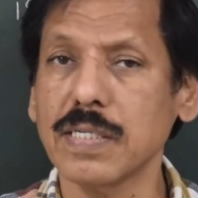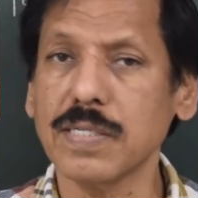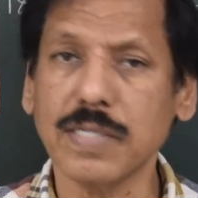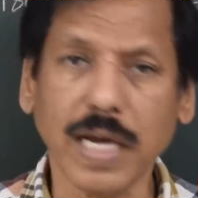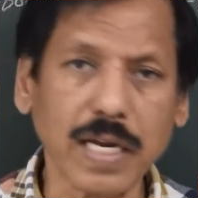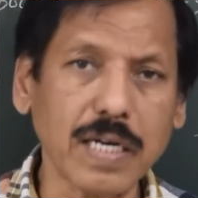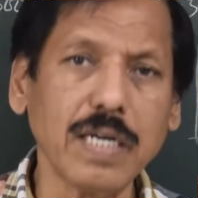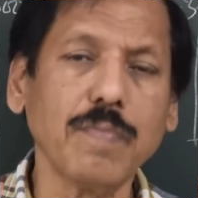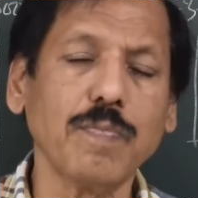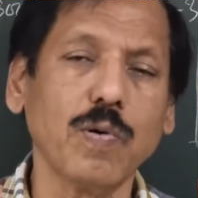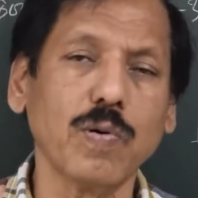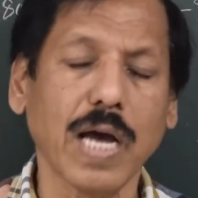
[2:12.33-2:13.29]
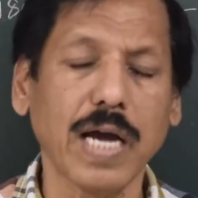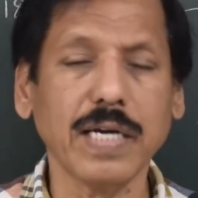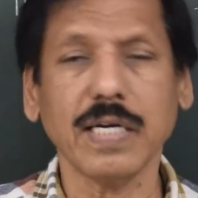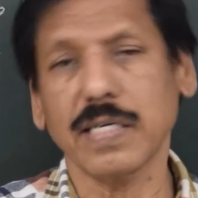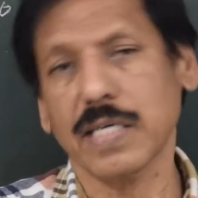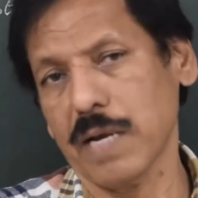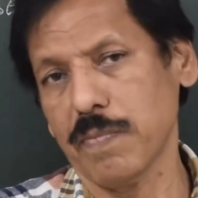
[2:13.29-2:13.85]
second report height
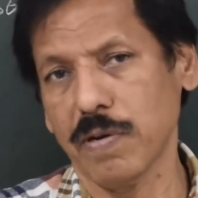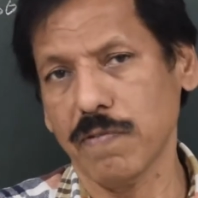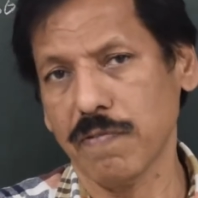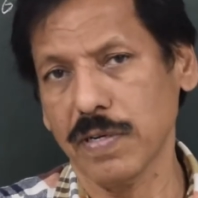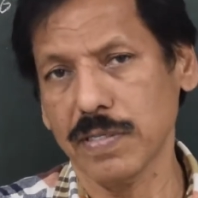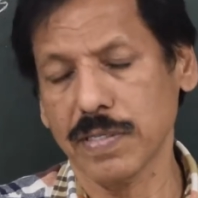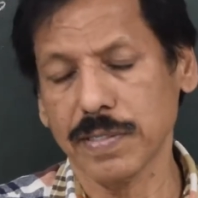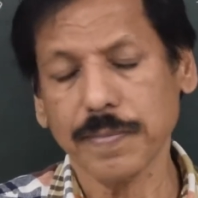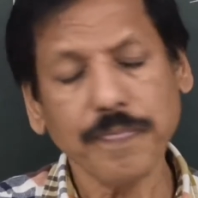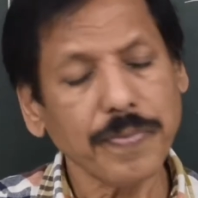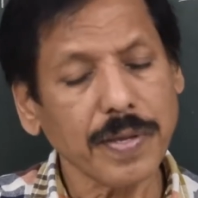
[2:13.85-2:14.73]
and time difference,